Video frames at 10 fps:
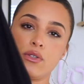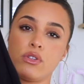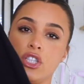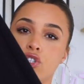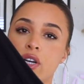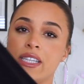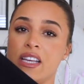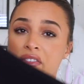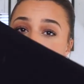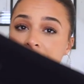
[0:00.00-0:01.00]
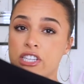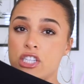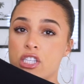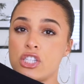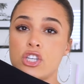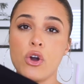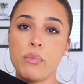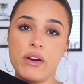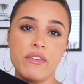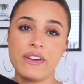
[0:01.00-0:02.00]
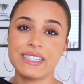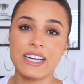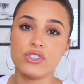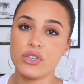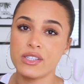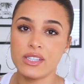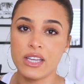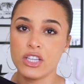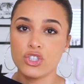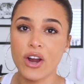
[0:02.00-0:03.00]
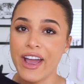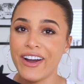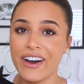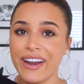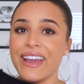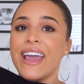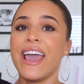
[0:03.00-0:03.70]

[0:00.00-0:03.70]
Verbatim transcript: with this dress. It fits so perfect as you can see in the try on.